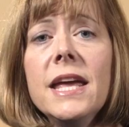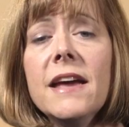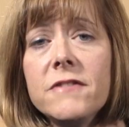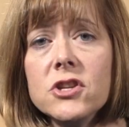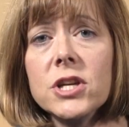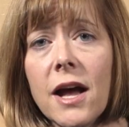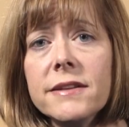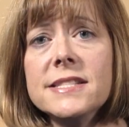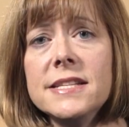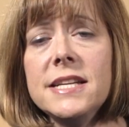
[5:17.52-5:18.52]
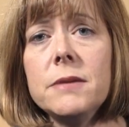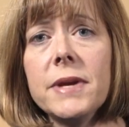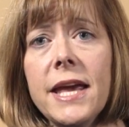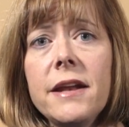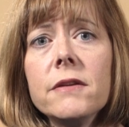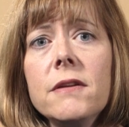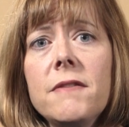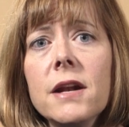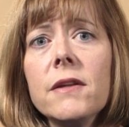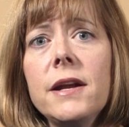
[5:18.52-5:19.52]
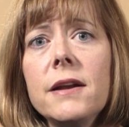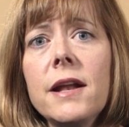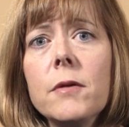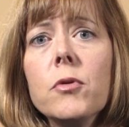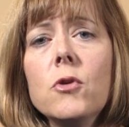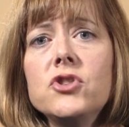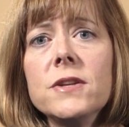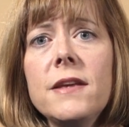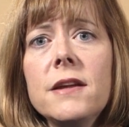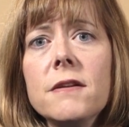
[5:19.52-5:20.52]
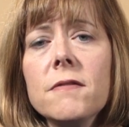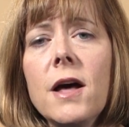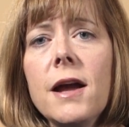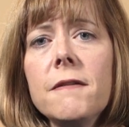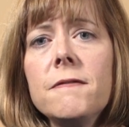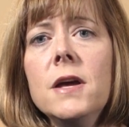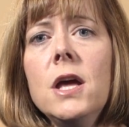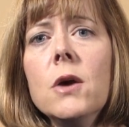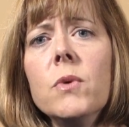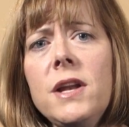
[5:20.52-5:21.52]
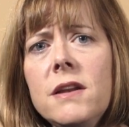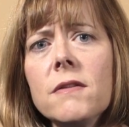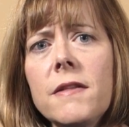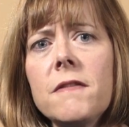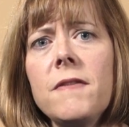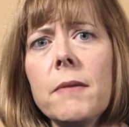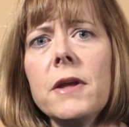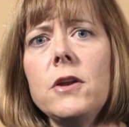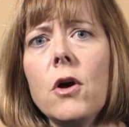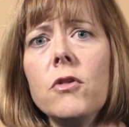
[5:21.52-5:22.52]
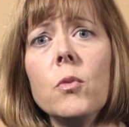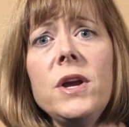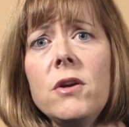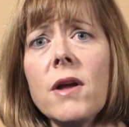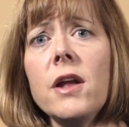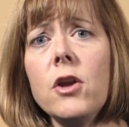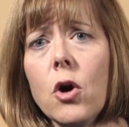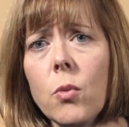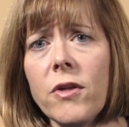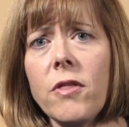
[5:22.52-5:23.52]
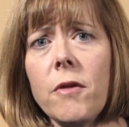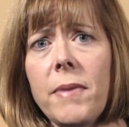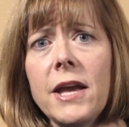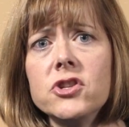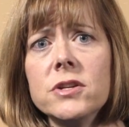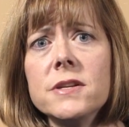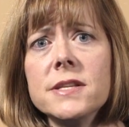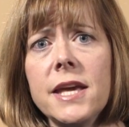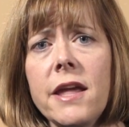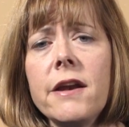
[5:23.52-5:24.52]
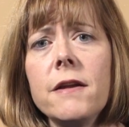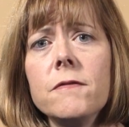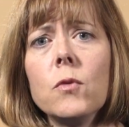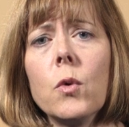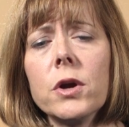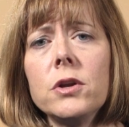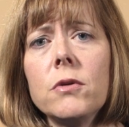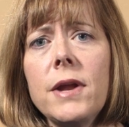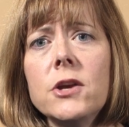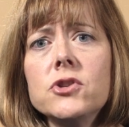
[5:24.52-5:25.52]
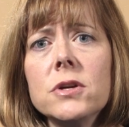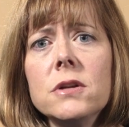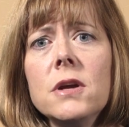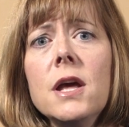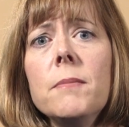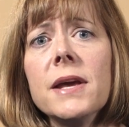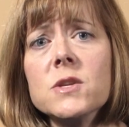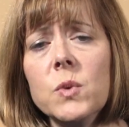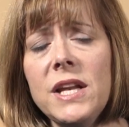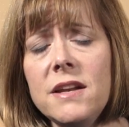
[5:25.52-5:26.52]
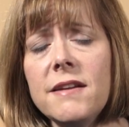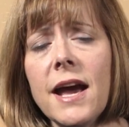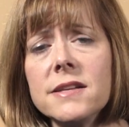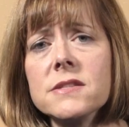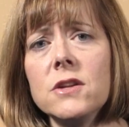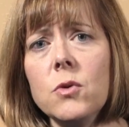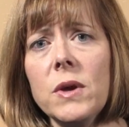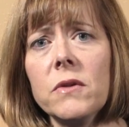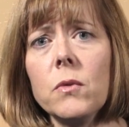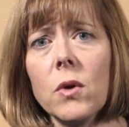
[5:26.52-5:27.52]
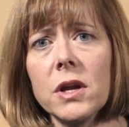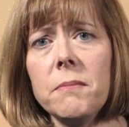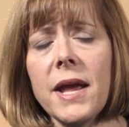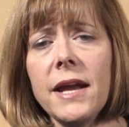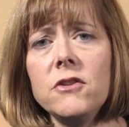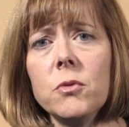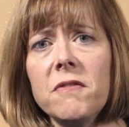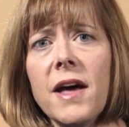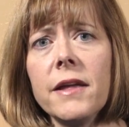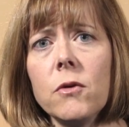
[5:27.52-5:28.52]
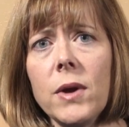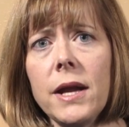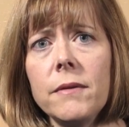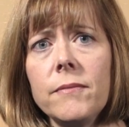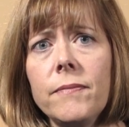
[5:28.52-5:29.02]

If the child is indeed mechanically ventilated and approaching the end of life, we need to let the family know that we do not know whether the patient is a candidate for organ donation, because we need to ask the New England Organ Bank to evaluate.